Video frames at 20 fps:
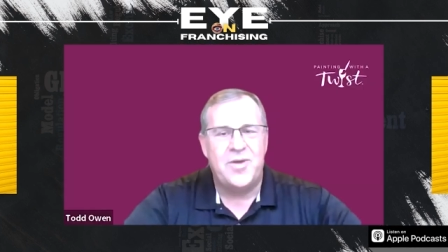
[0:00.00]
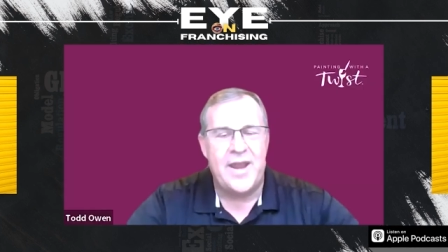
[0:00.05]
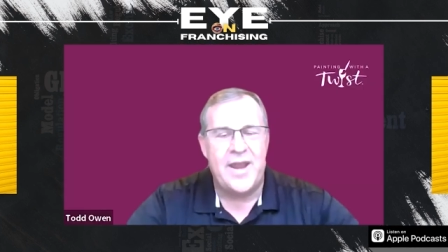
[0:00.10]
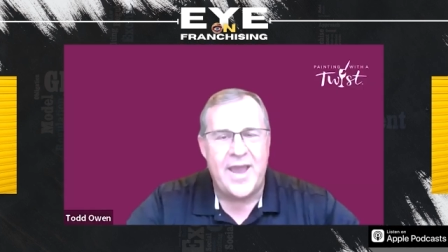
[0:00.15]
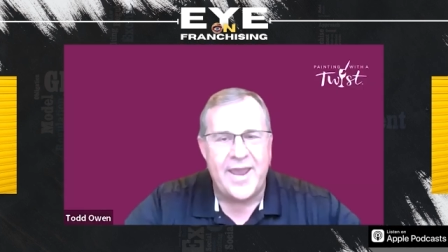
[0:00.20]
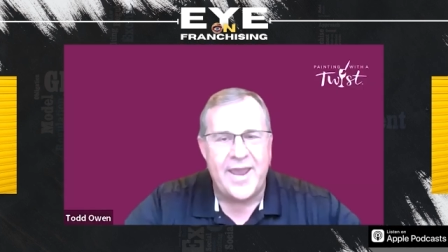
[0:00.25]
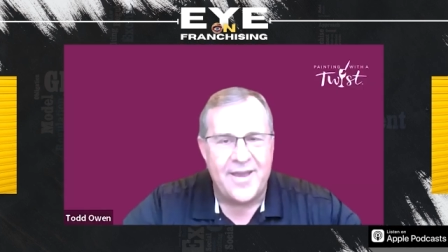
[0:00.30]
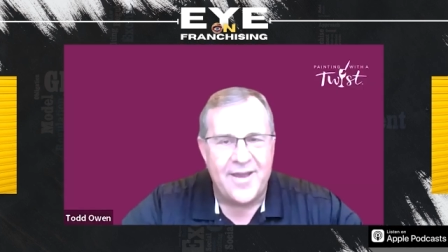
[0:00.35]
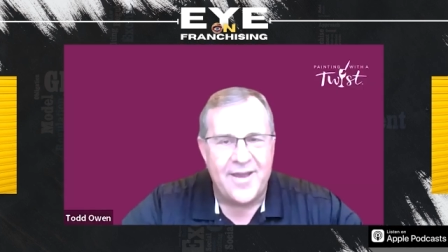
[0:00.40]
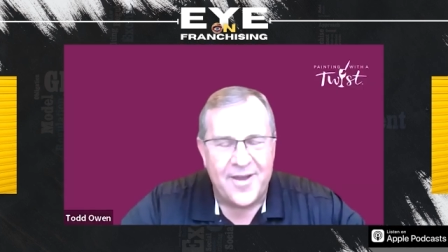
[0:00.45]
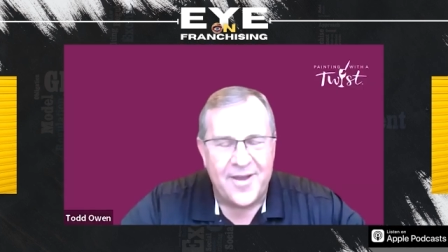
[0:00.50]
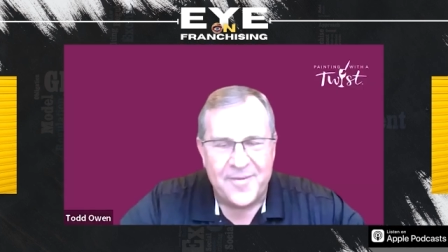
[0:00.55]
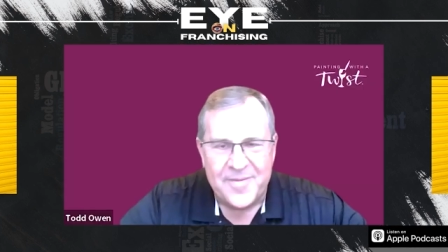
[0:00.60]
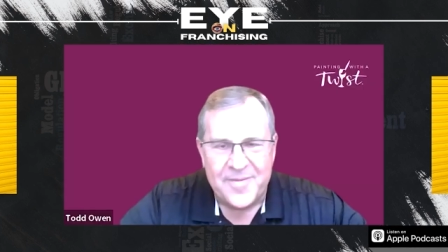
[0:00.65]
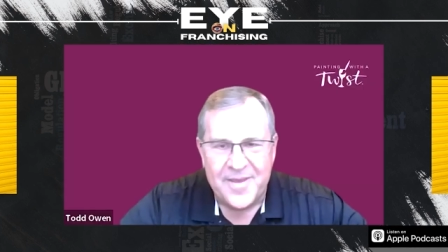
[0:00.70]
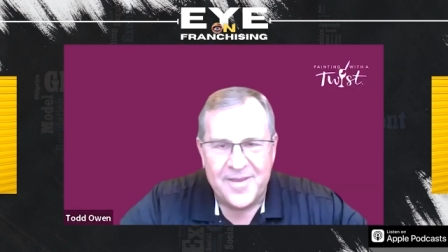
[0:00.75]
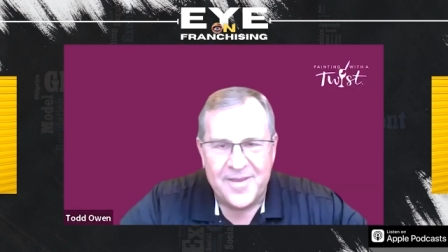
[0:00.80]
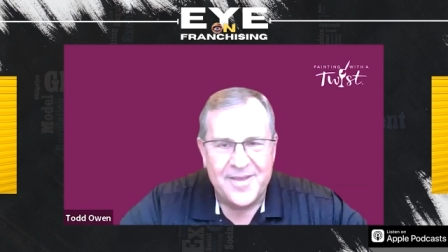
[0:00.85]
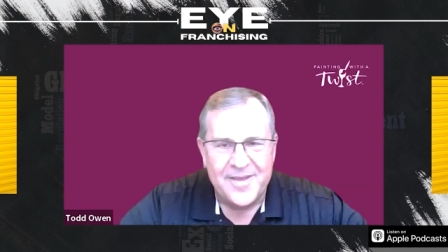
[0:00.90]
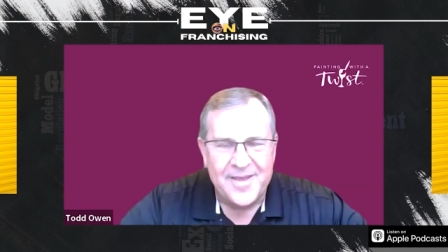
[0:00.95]
and I, uh,
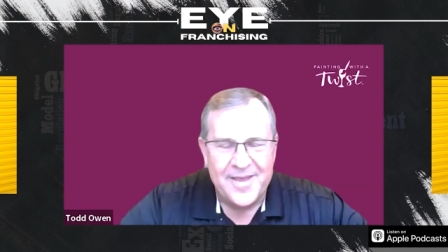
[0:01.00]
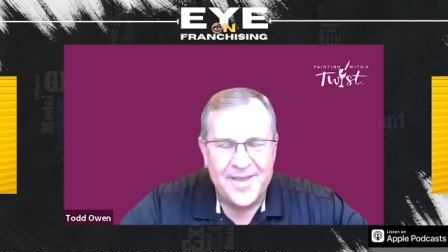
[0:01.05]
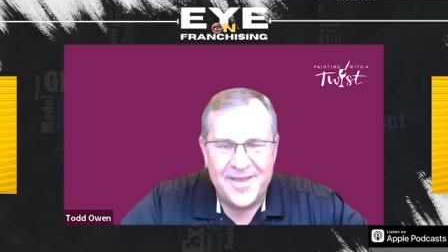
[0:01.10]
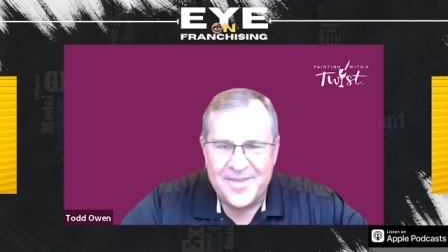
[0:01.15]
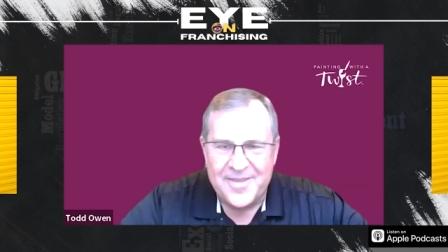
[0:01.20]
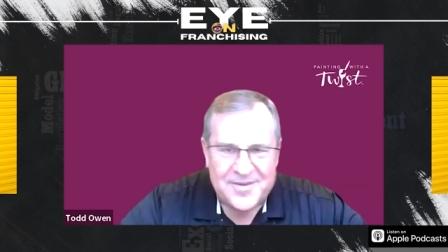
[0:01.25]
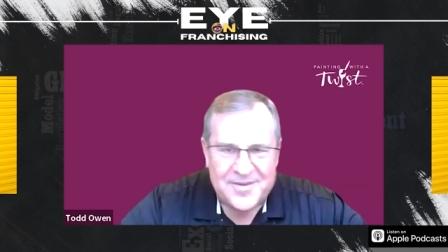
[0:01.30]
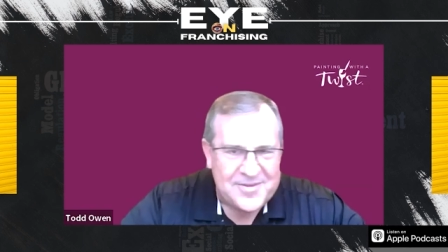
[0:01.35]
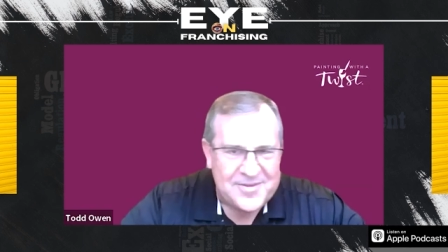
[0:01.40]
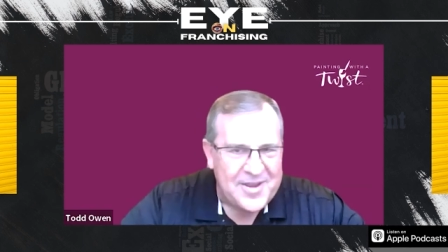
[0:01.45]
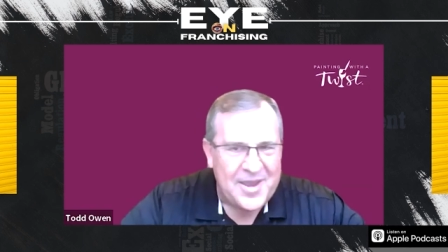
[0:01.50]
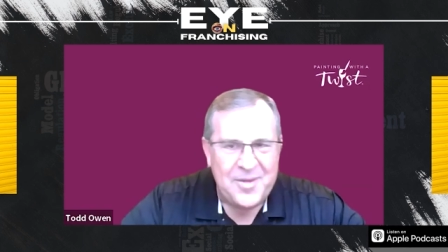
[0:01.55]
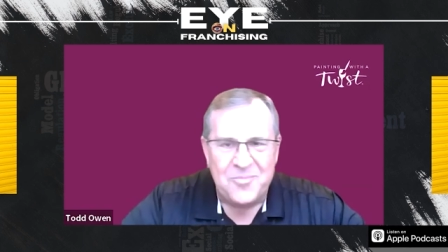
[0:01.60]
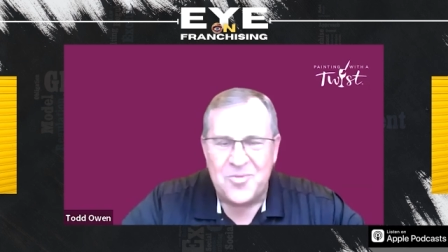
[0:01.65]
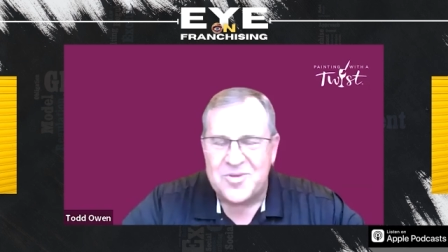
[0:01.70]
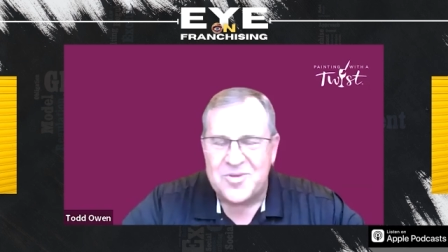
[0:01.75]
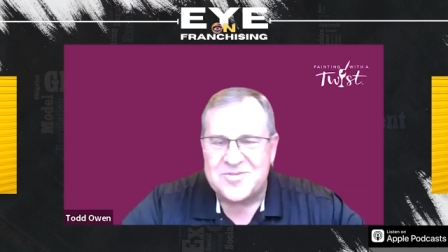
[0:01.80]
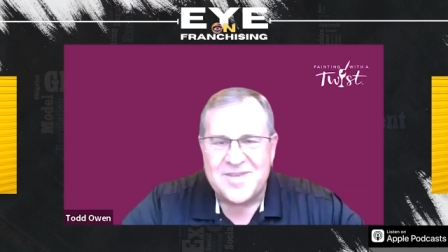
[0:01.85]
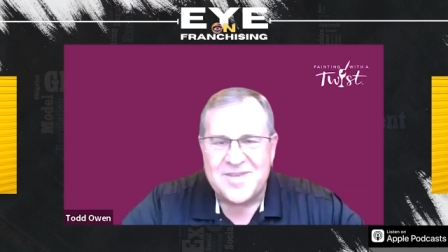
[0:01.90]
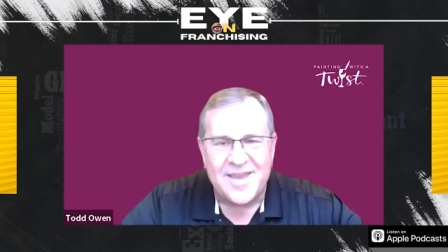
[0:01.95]
the
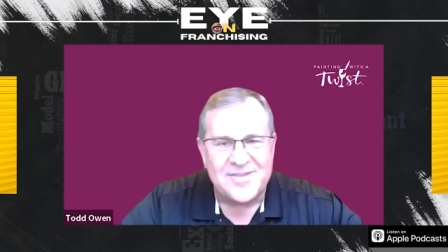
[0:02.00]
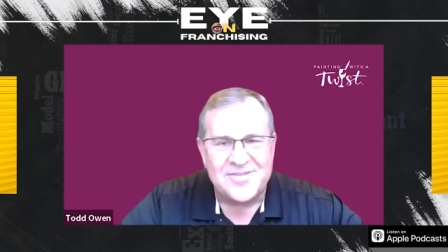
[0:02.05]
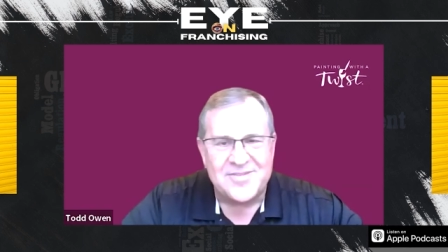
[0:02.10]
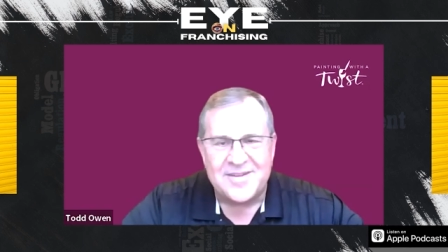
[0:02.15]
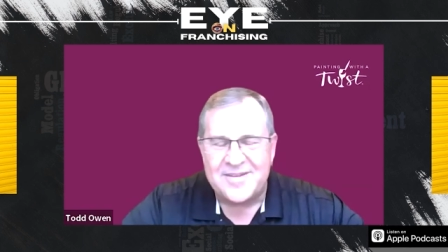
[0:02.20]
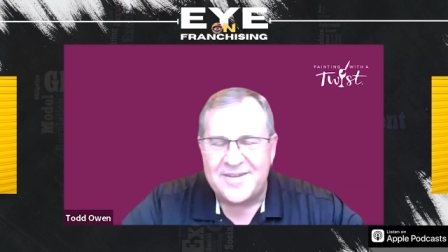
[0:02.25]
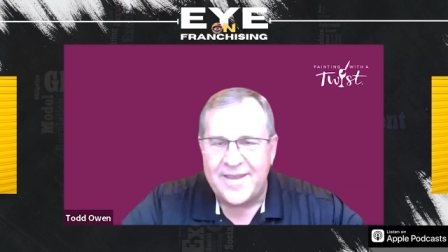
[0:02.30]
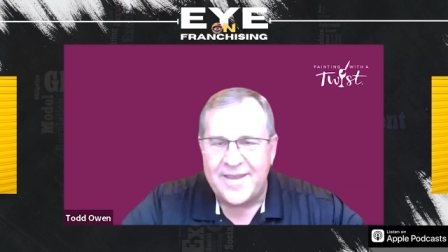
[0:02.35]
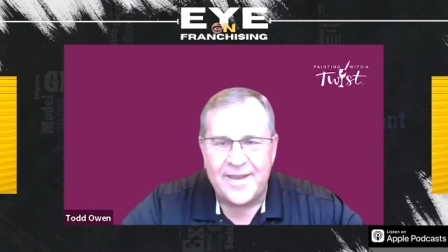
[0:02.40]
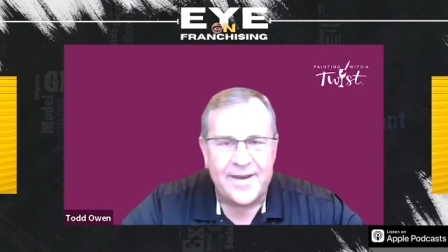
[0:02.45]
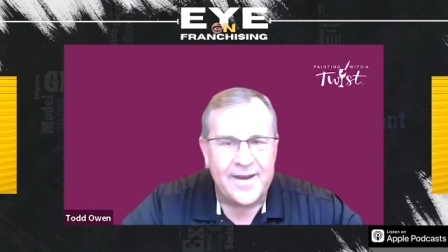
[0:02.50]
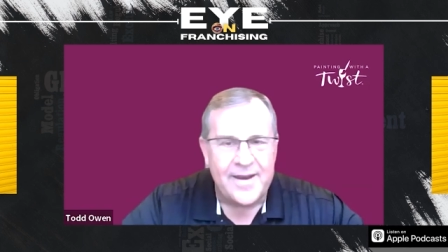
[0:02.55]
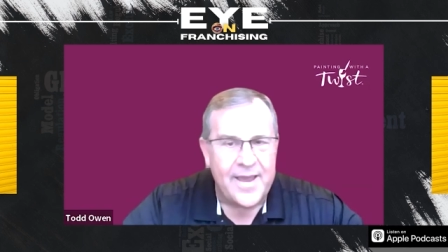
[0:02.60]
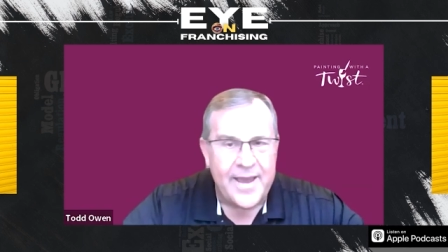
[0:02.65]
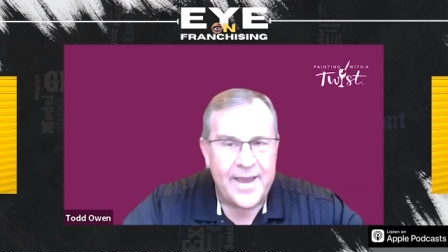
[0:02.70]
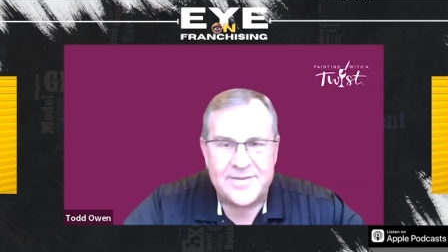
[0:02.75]
team was hesitant.